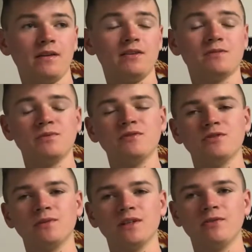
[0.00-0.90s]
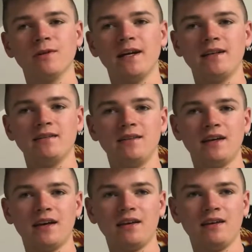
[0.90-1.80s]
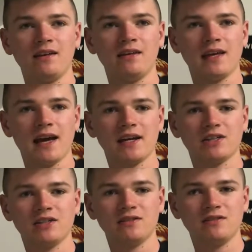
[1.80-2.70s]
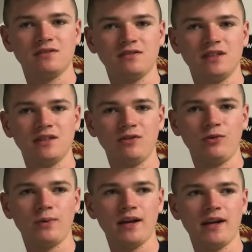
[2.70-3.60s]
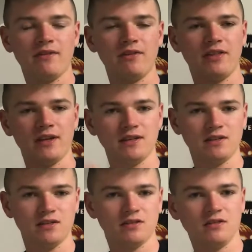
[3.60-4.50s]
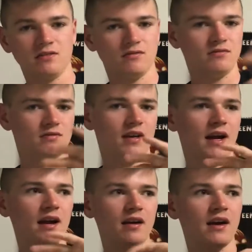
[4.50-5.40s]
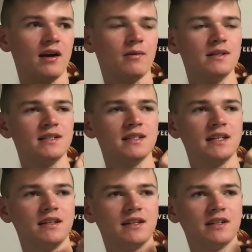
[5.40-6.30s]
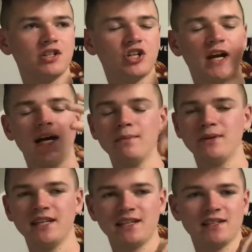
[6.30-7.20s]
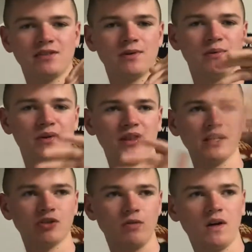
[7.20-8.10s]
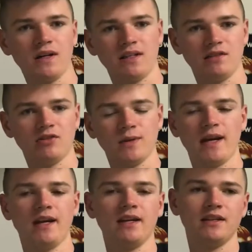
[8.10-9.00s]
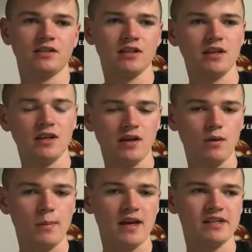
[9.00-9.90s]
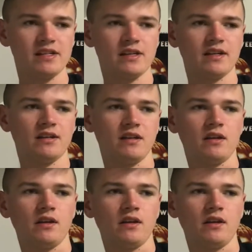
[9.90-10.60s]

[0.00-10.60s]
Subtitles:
This movie is really great. The action and the way everything is, I want to say like shot, but that's not the right word, like drawn and created, is amazing.